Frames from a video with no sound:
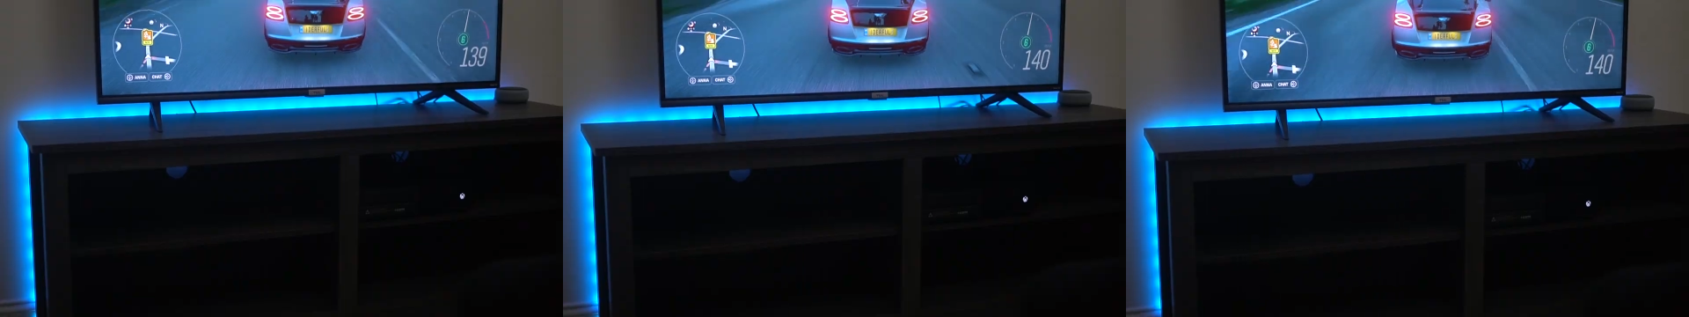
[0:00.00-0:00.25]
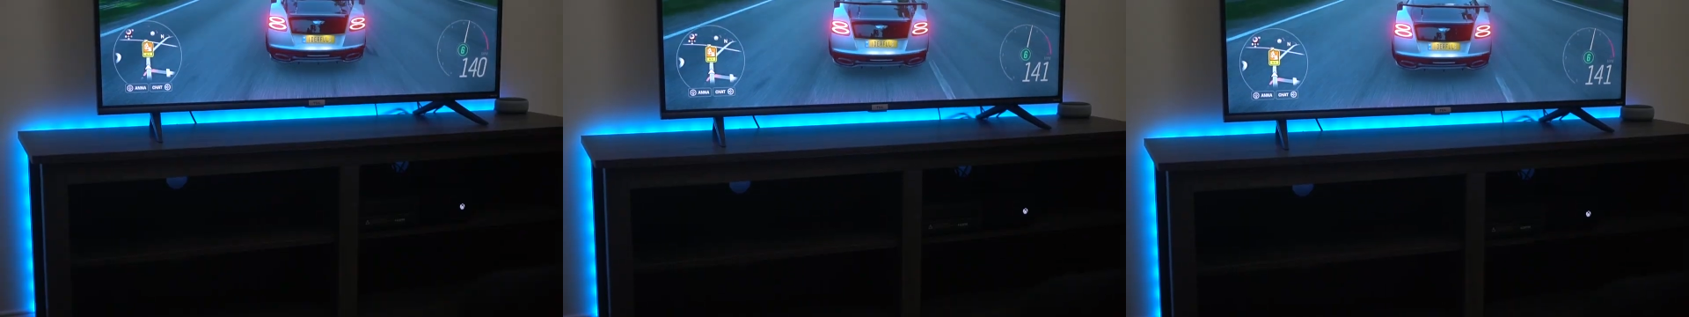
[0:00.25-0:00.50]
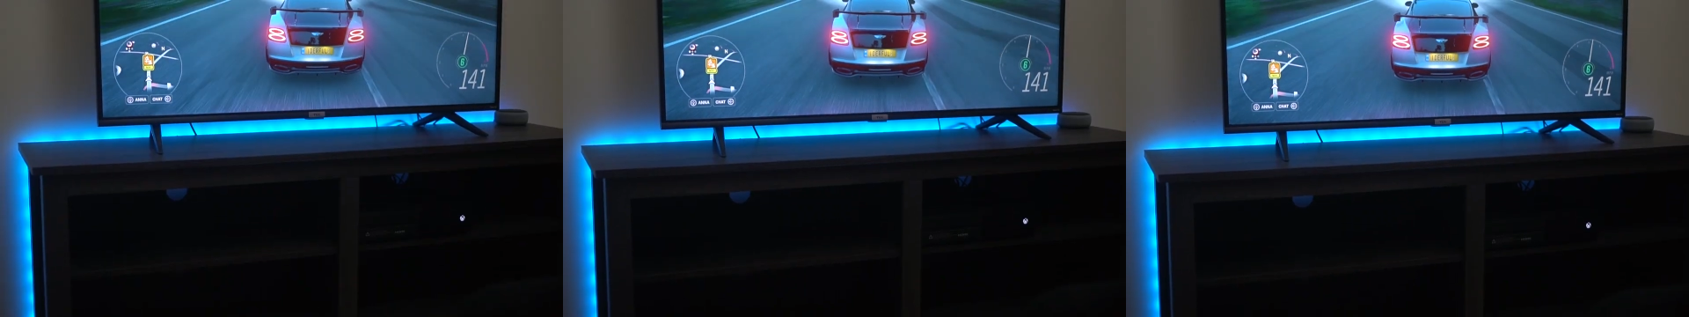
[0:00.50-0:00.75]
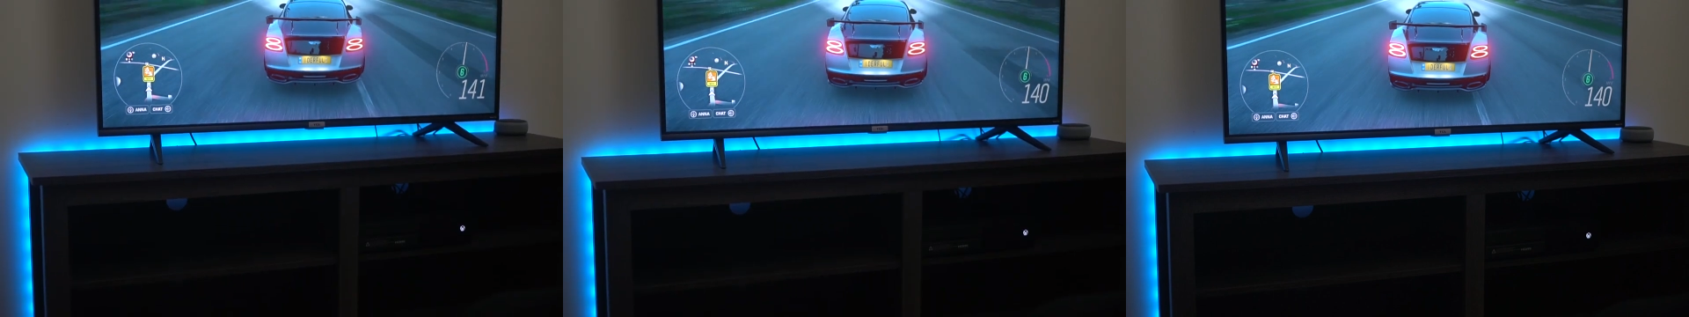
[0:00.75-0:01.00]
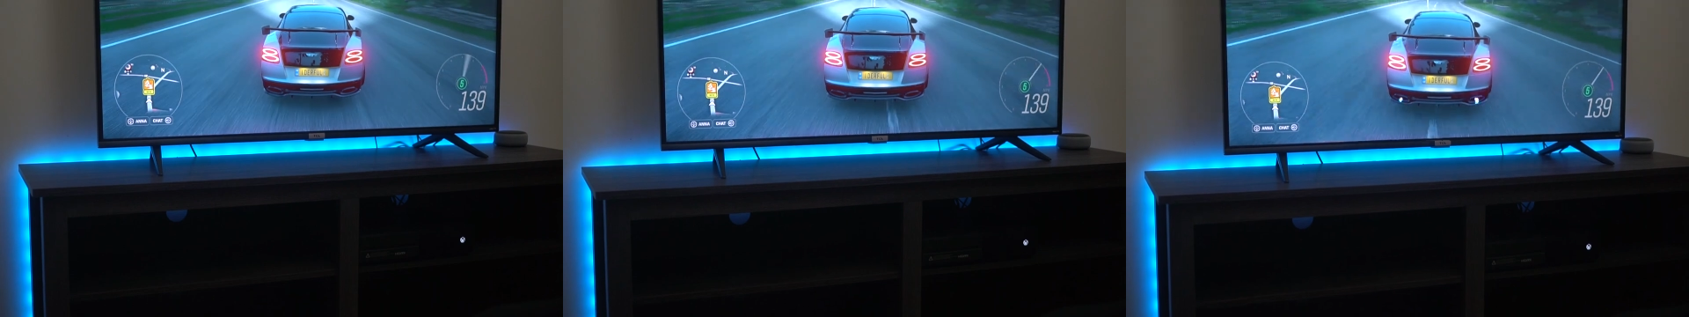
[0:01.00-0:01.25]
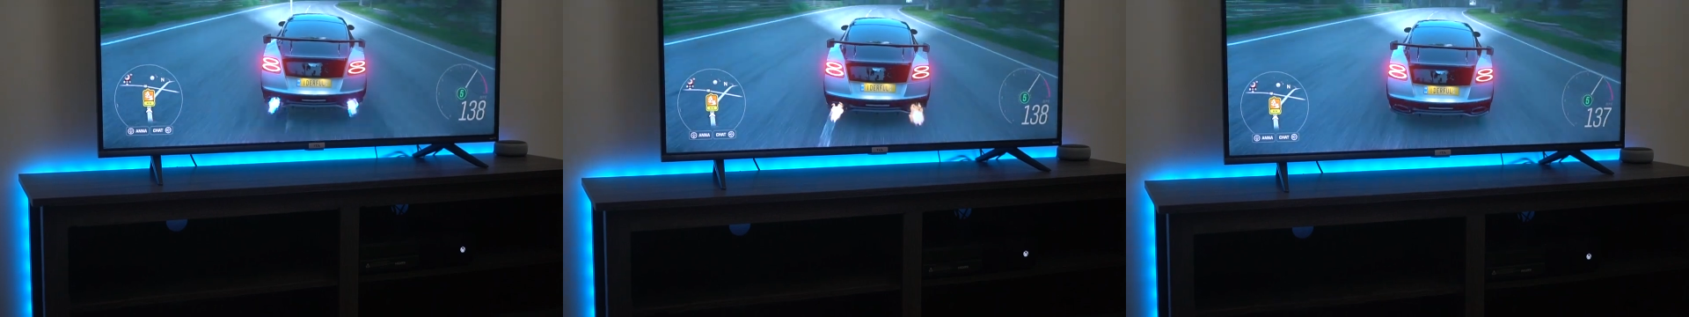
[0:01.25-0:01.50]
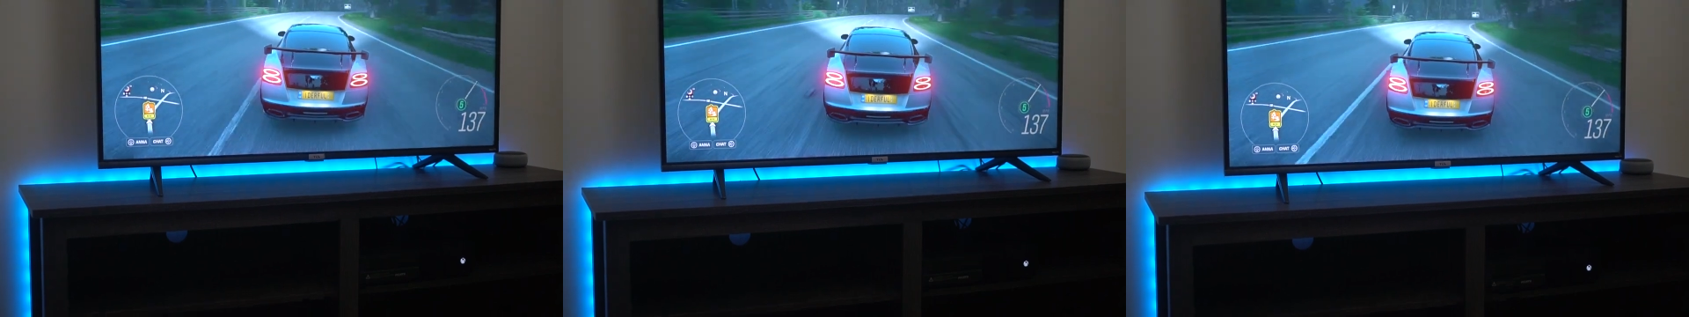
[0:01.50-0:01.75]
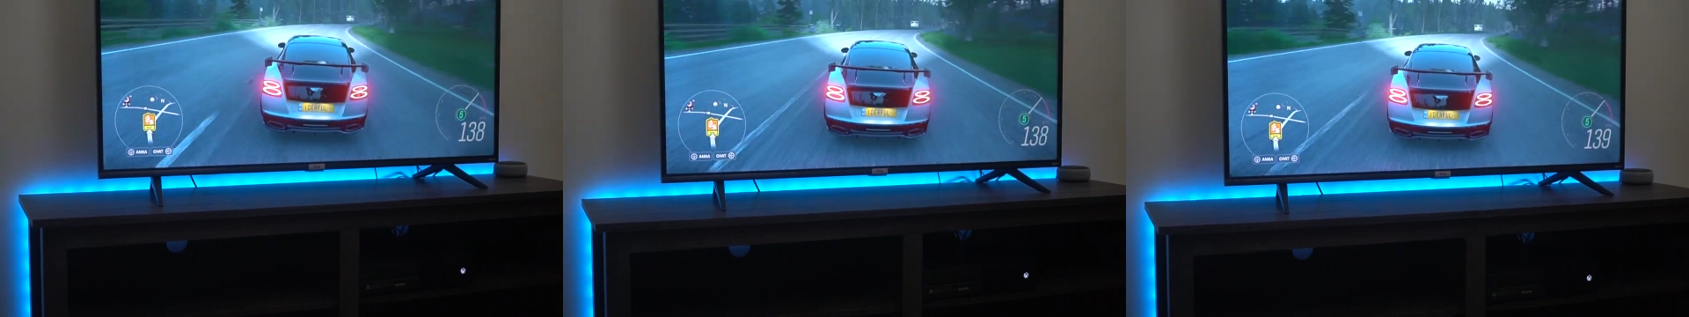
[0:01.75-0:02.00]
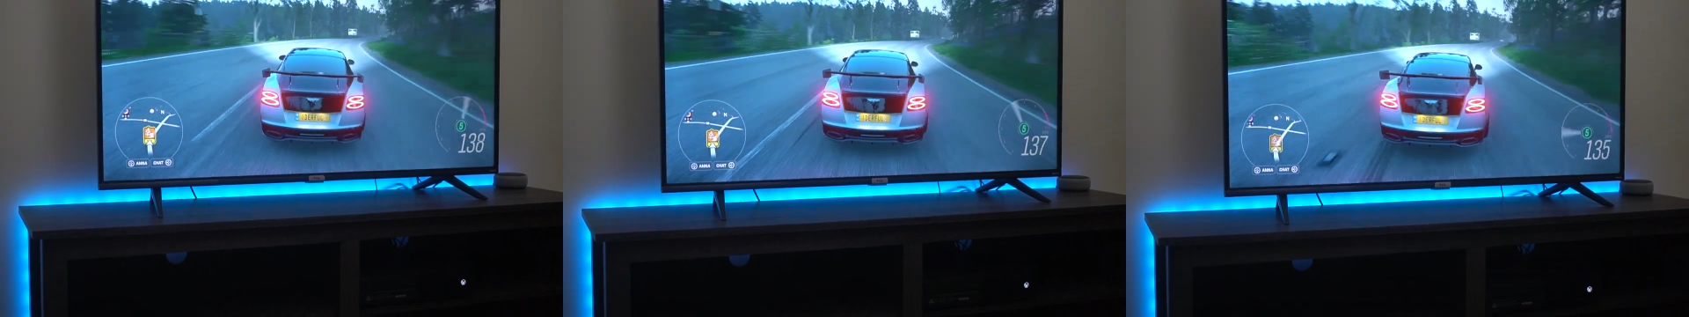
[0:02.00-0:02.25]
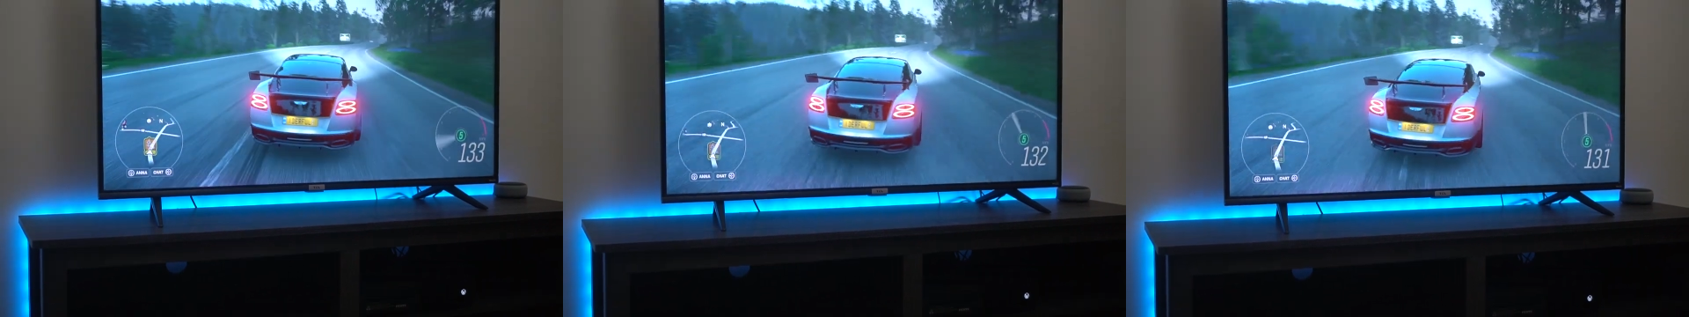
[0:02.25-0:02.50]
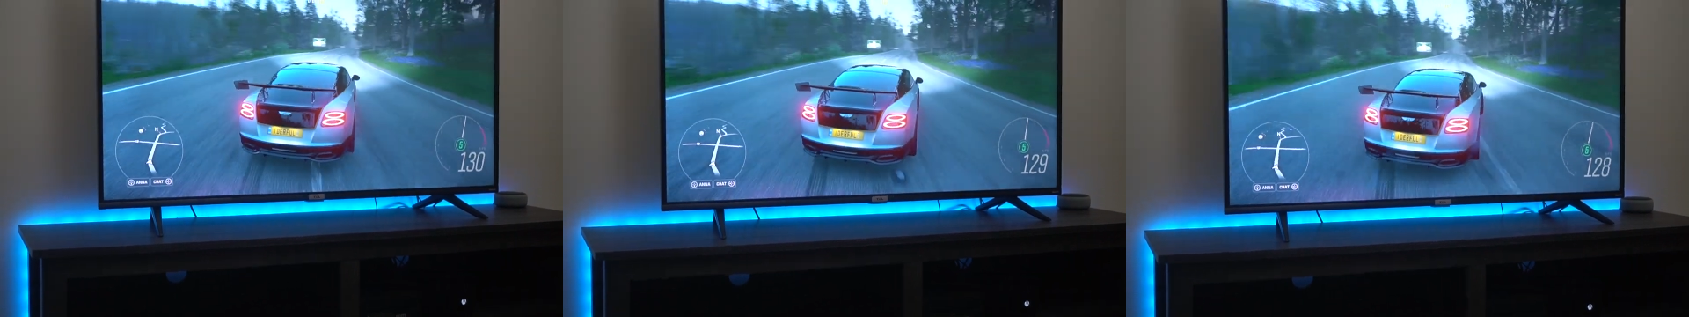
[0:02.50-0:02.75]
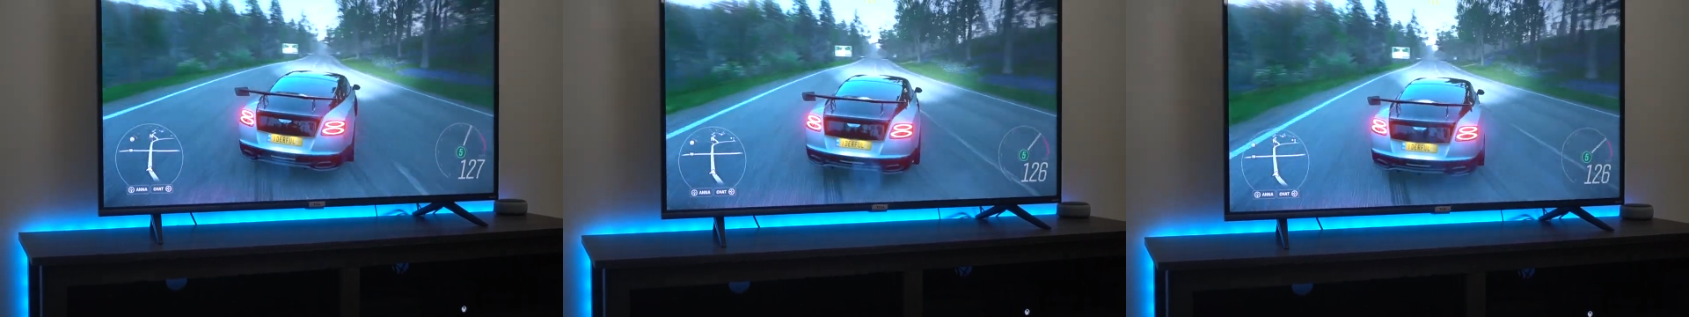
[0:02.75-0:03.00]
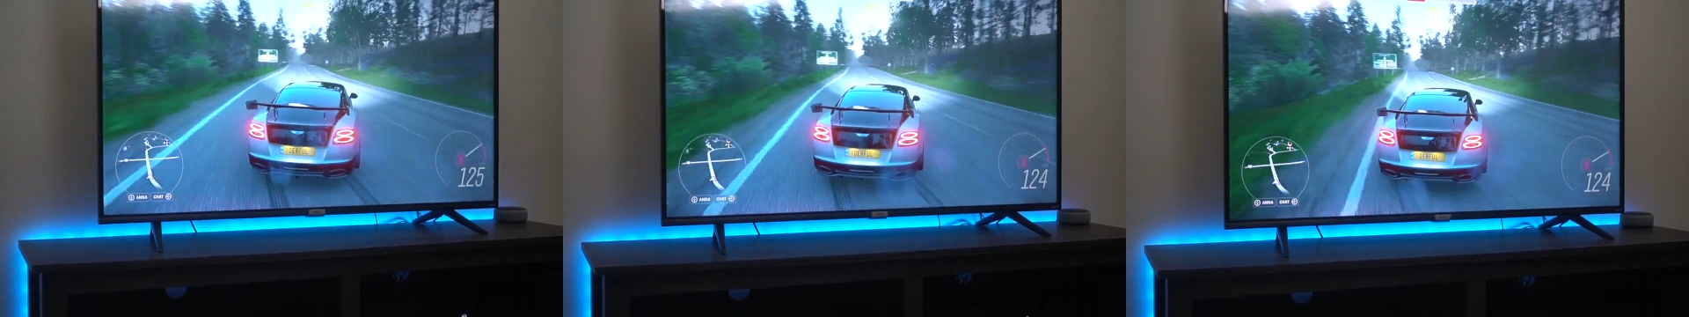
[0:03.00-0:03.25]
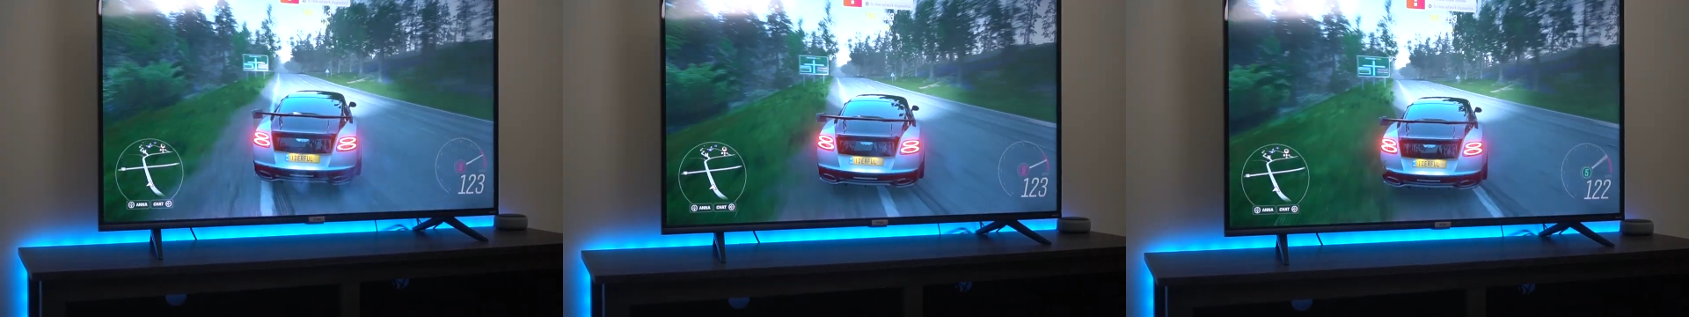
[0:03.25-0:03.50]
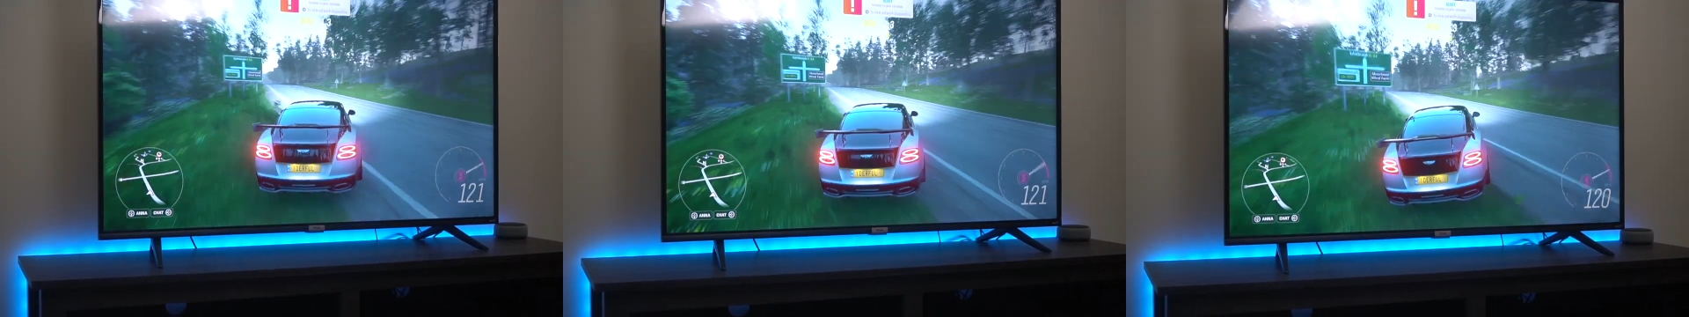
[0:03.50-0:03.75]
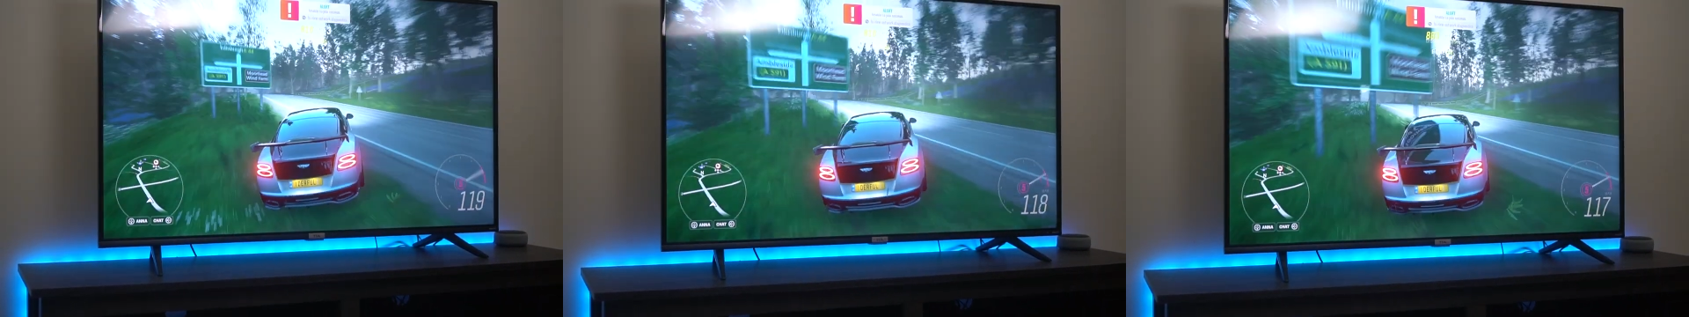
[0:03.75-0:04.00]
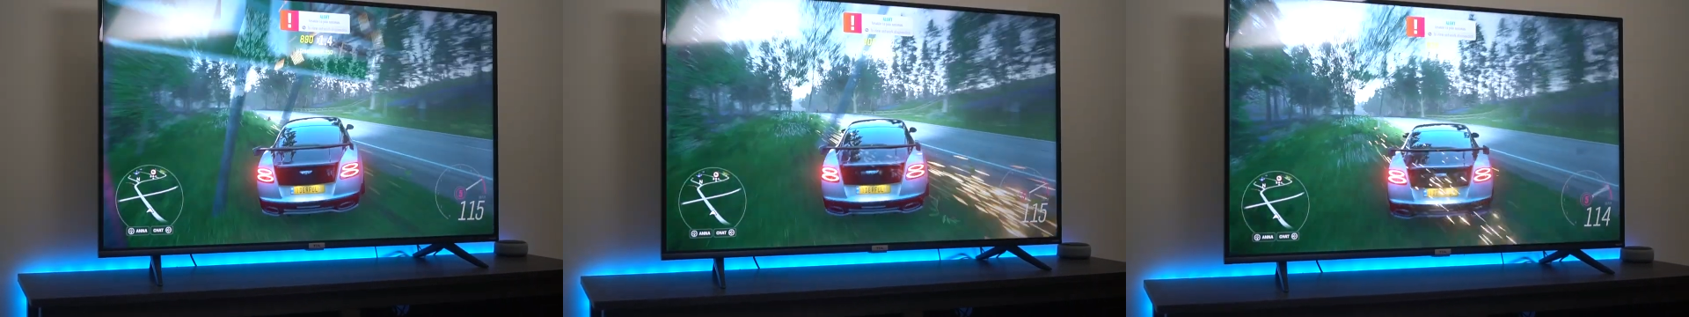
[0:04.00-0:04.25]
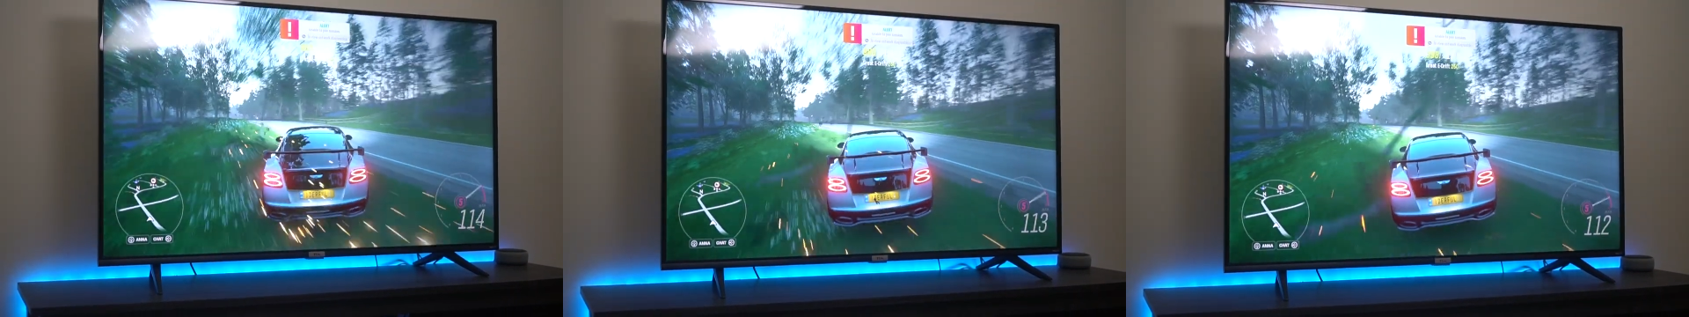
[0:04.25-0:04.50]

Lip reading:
[unreadable: no face in view]